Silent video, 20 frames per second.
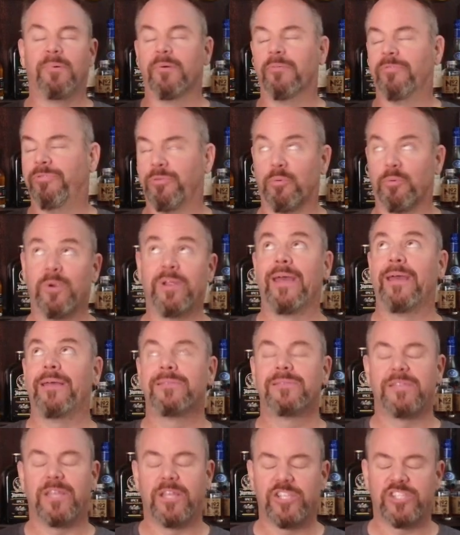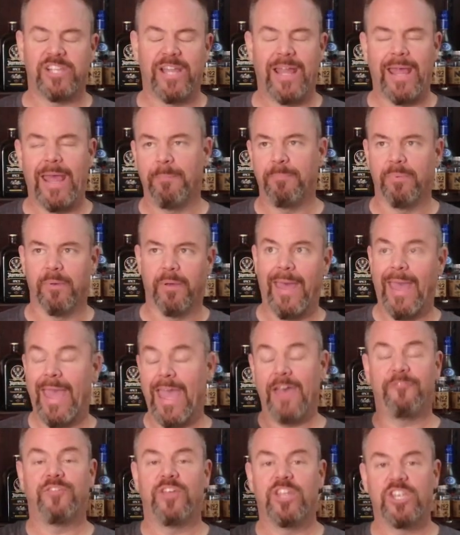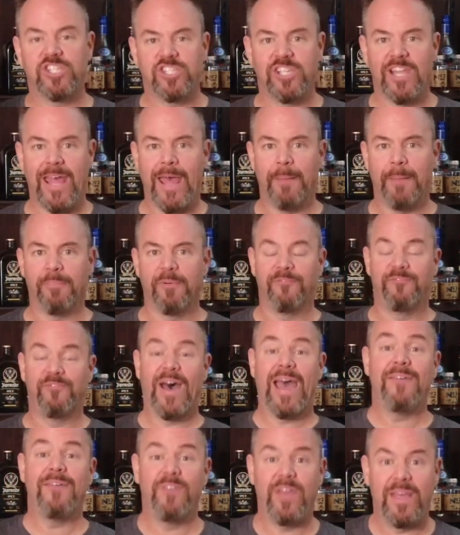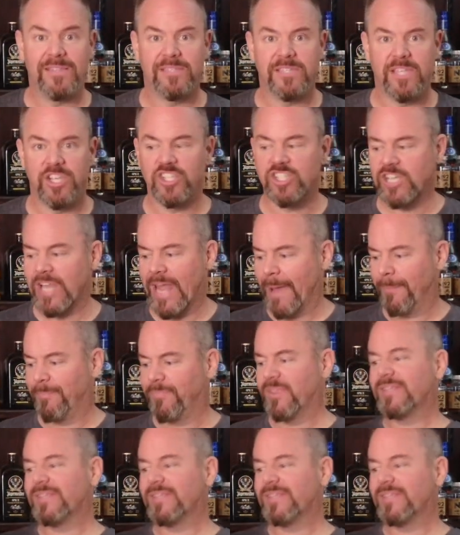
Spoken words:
a 3/8 inch nap, a 1/2 inch nap, a 5/8 inch nap.